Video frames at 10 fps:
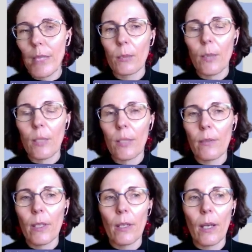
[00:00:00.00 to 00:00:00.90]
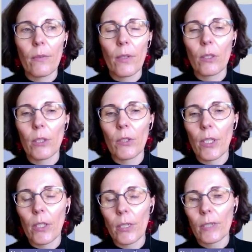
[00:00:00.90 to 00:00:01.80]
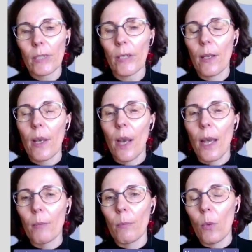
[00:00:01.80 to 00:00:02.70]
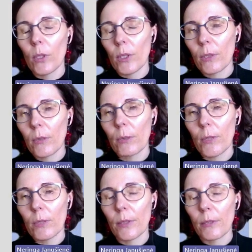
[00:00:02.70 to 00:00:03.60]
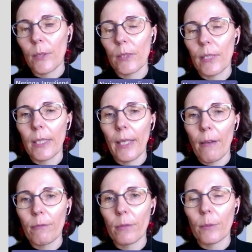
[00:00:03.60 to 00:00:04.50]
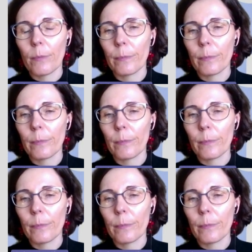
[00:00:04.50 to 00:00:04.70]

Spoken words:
as well, other criteria are important, but they have